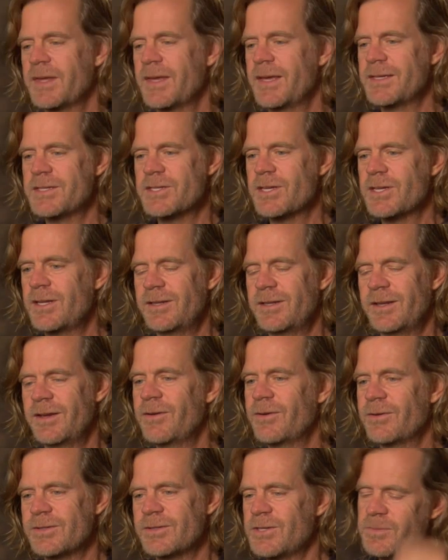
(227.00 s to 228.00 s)
It's
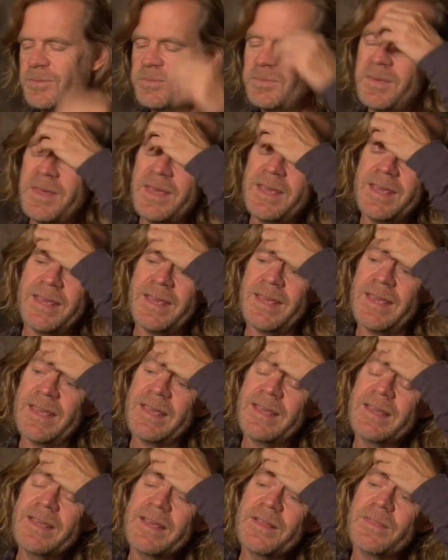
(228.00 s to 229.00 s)
clear to me
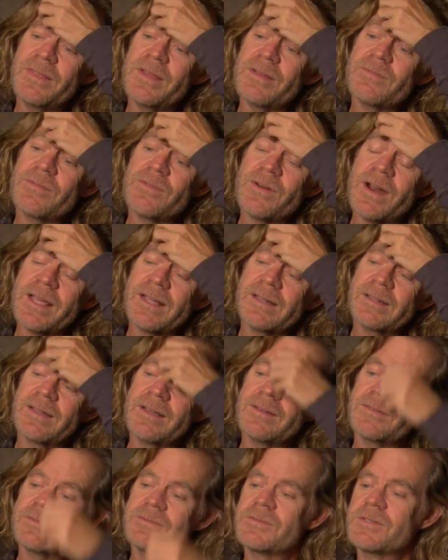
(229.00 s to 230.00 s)
that Frank
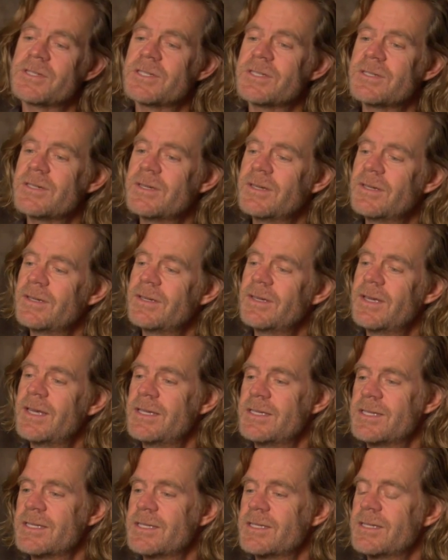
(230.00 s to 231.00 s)
loves
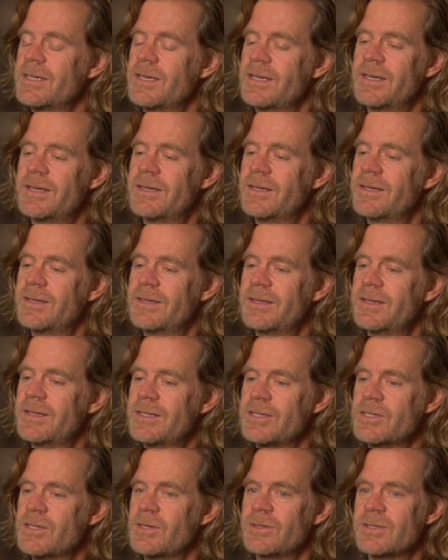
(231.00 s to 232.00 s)
his, uh,
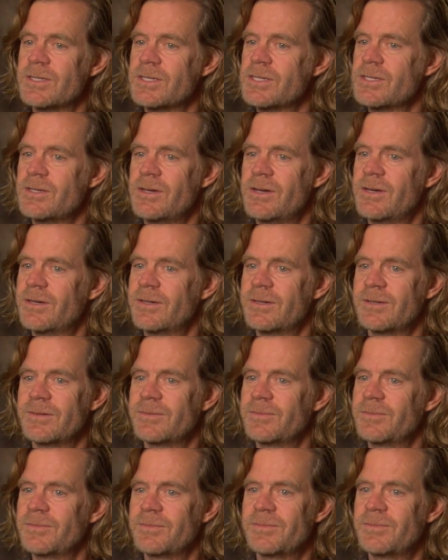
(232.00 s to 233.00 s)
his oldest daughter
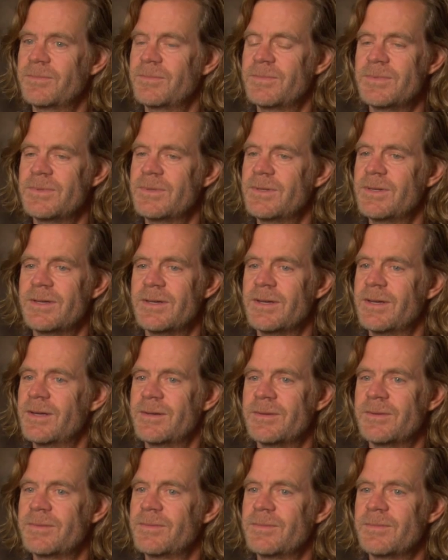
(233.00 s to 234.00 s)
uh,
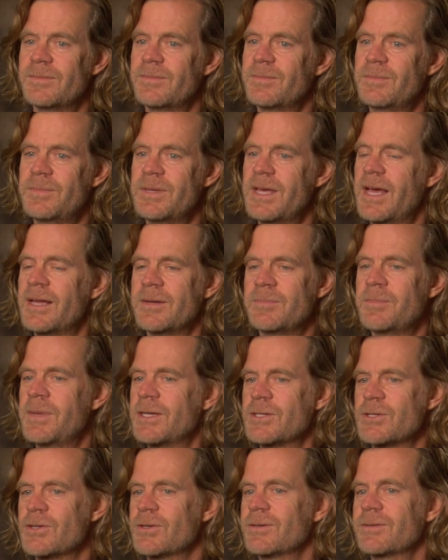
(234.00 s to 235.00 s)
beyond
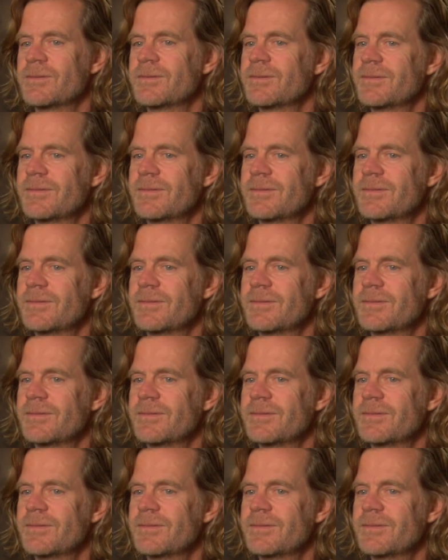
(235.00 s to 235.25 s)
measure.